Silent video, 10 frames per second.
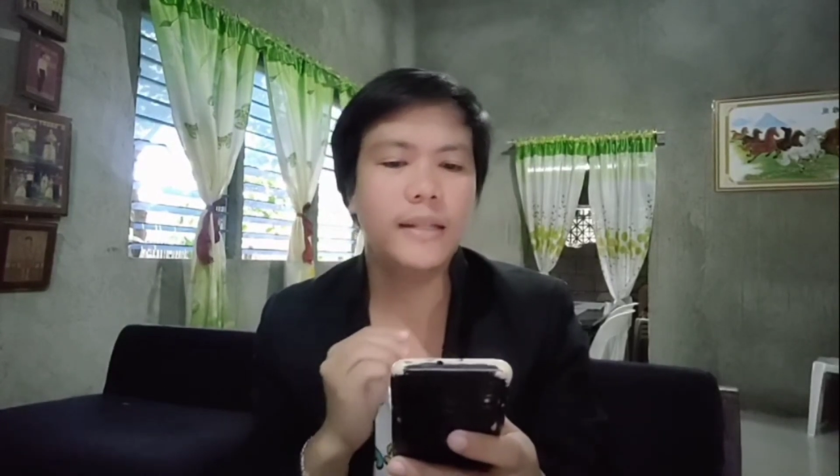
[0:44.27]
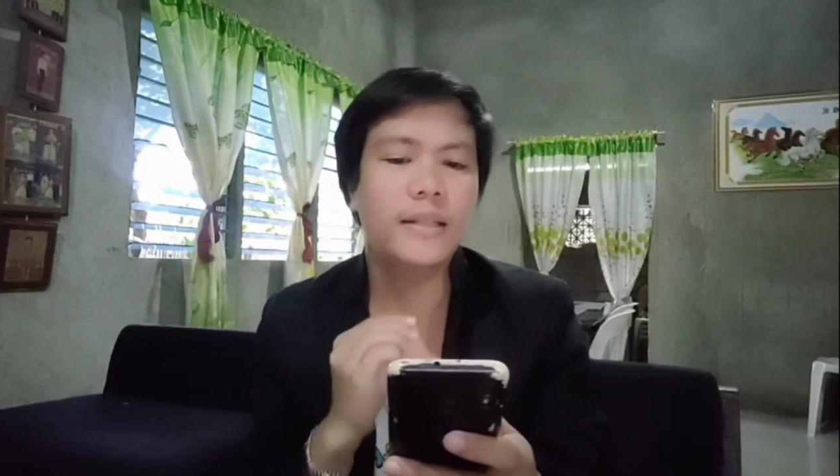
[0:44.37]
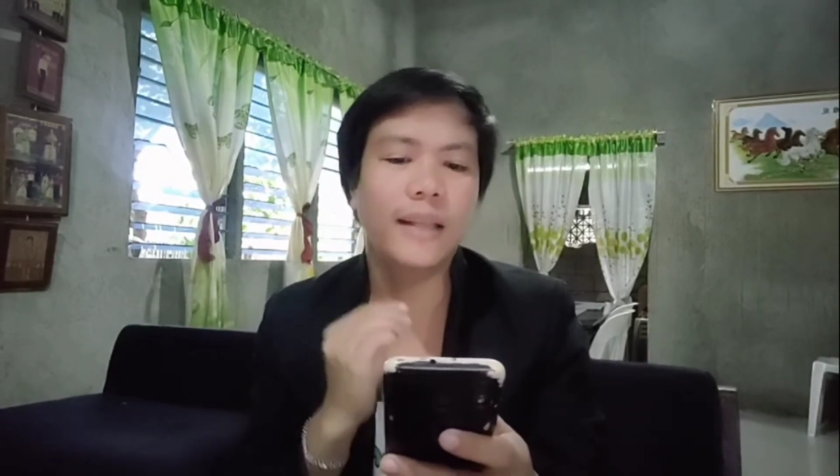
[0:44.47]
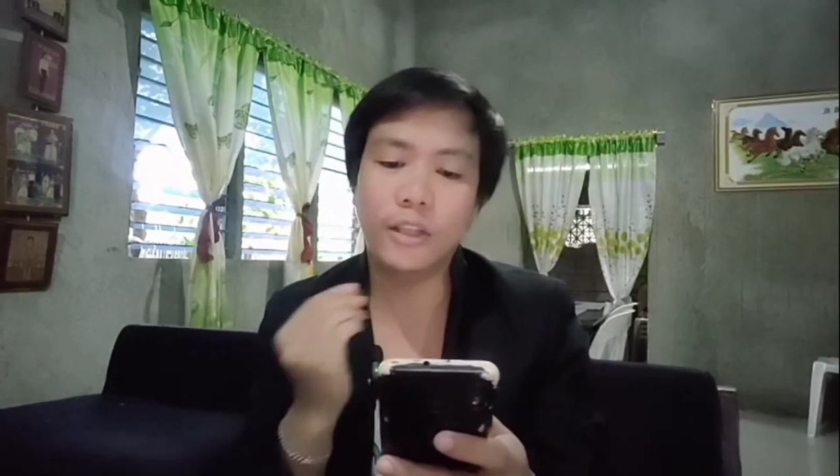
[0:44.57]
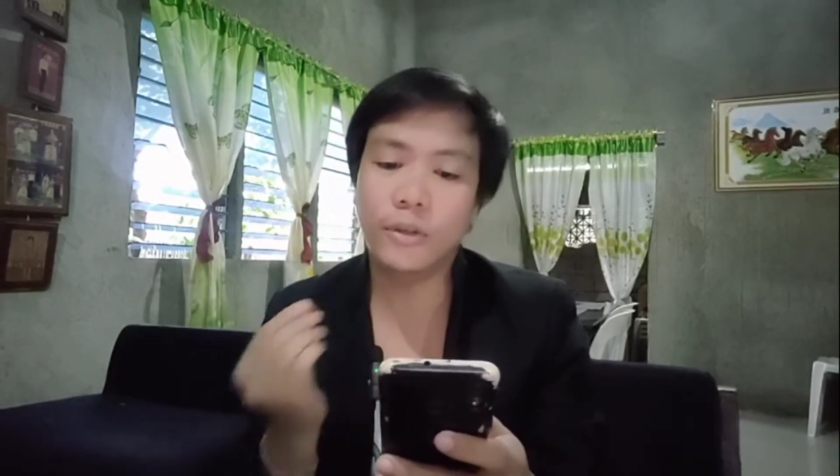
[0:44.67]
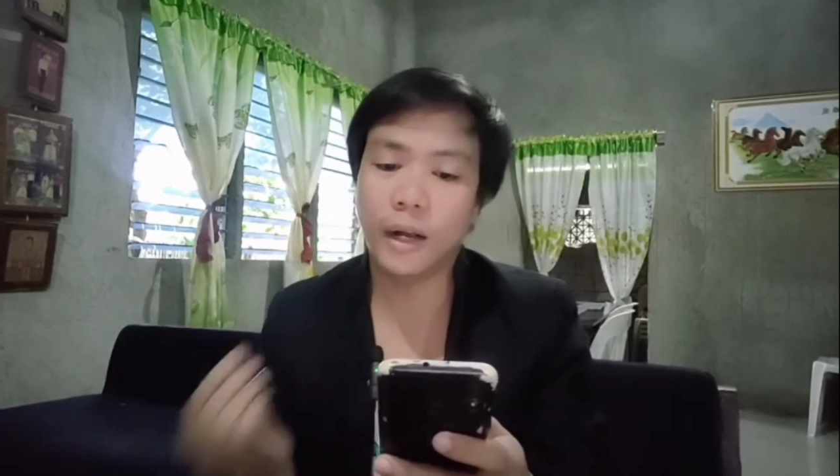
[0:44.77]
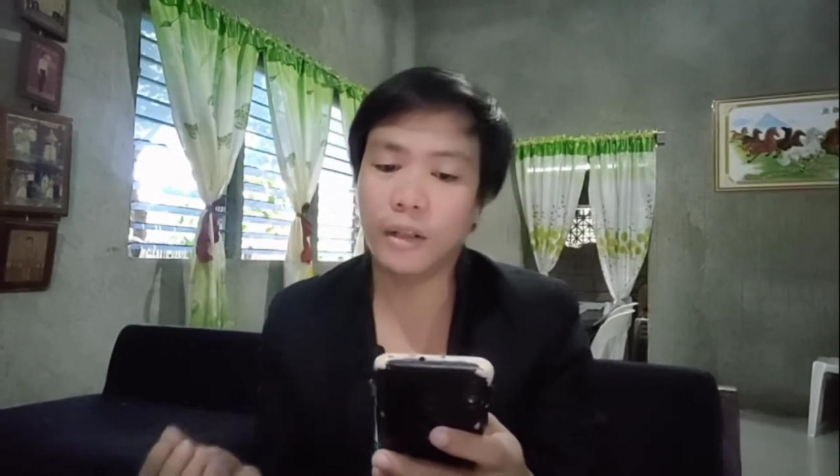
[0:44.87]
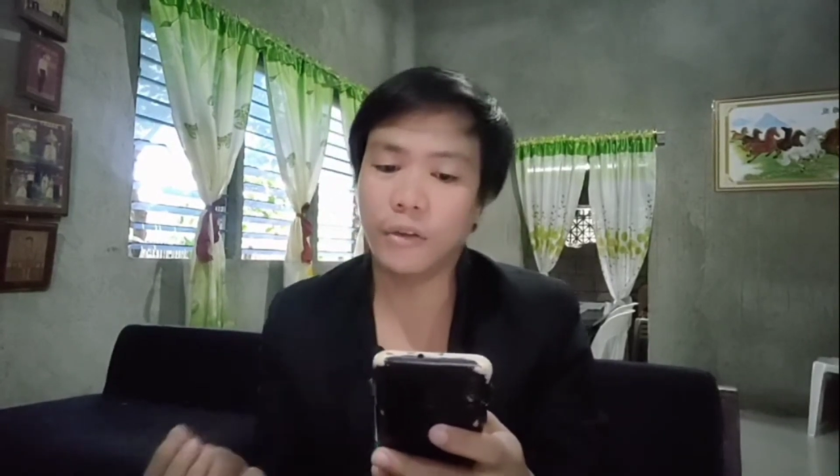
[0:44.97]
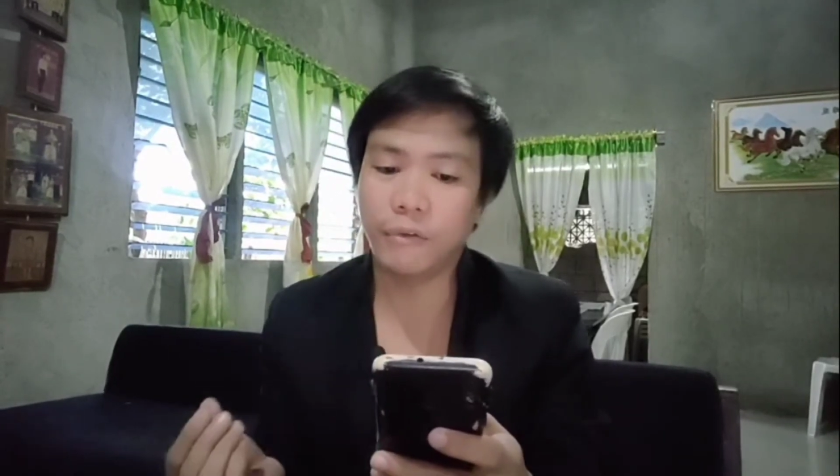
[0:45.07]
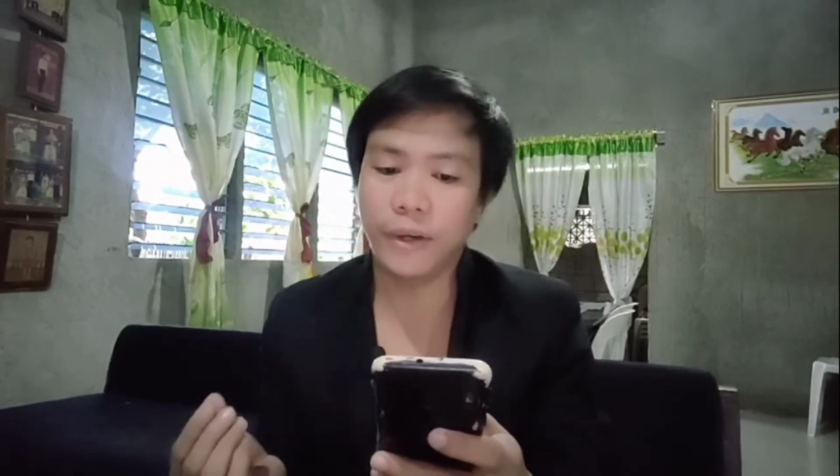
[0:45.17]
It's
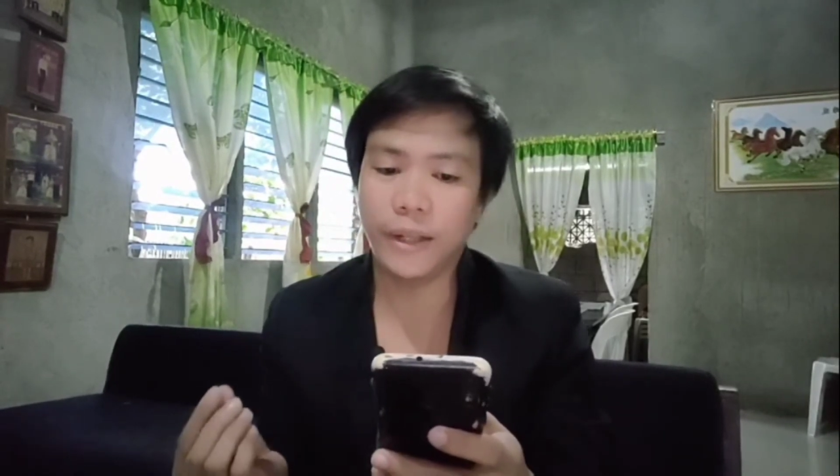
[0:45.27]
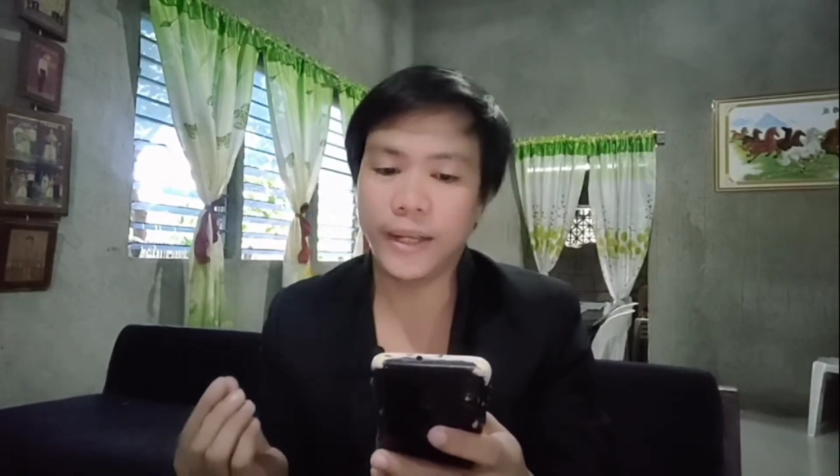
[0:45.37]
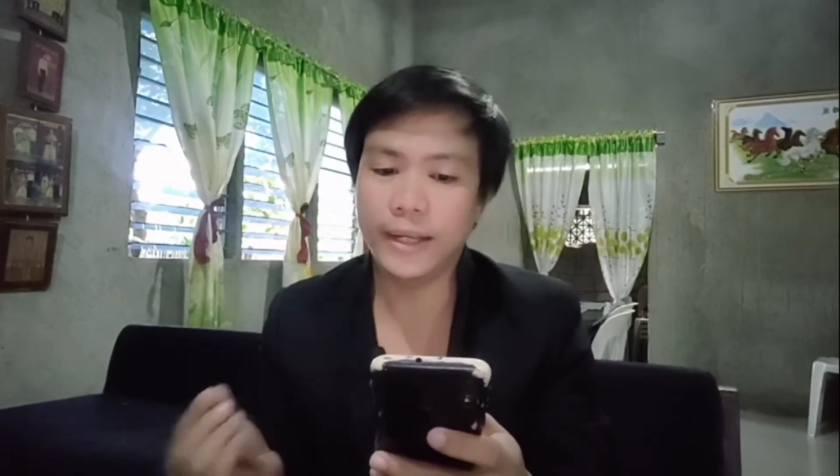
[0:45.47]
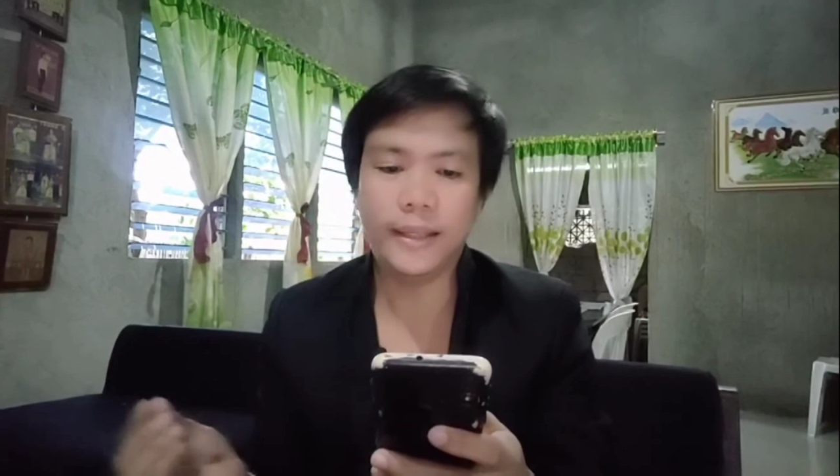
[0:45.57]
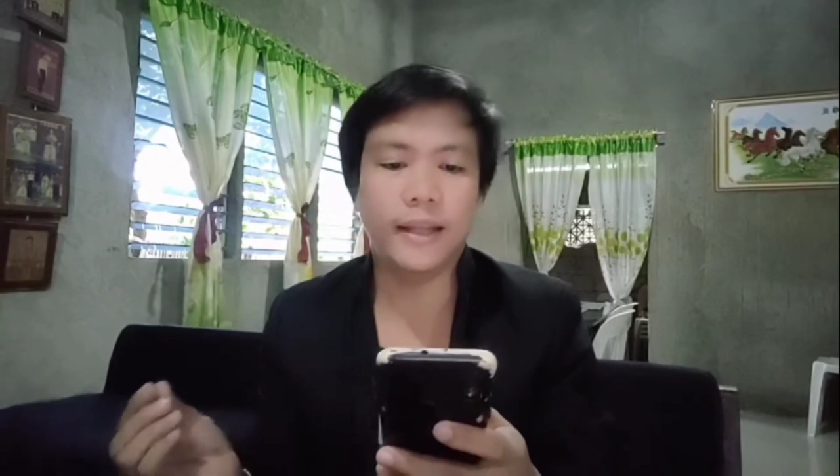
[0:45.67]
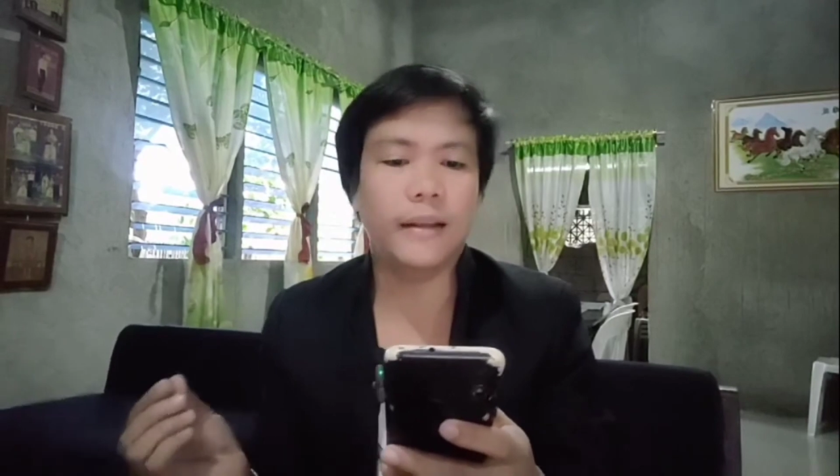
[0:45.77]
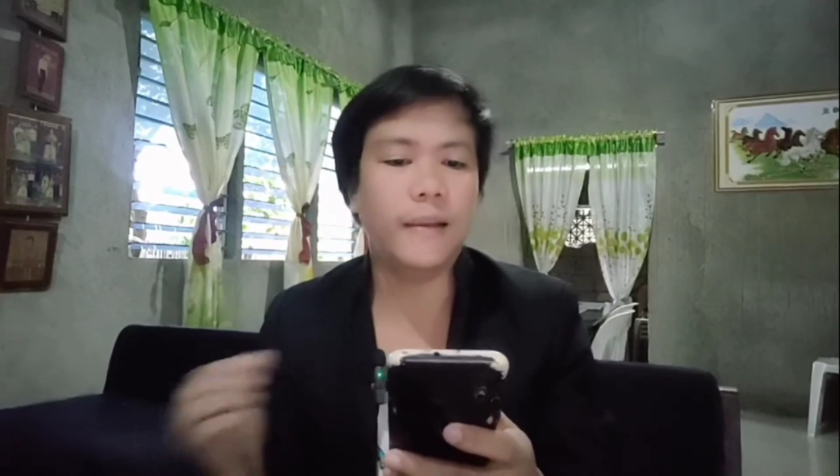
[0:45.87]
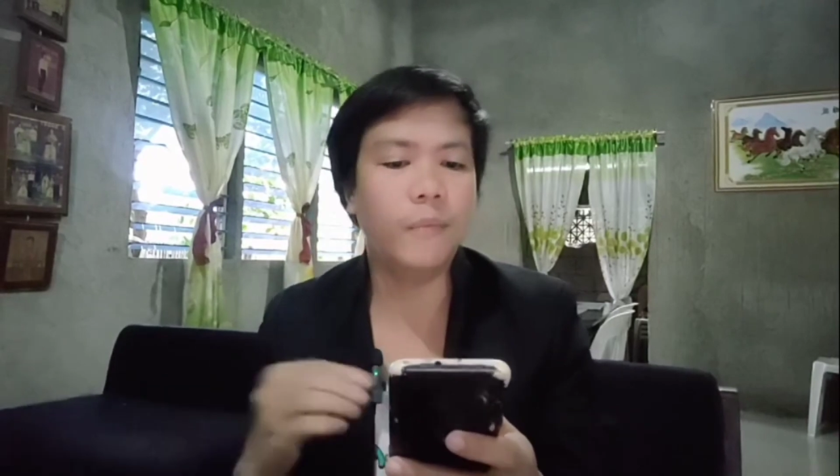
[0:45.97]
natural to feel heated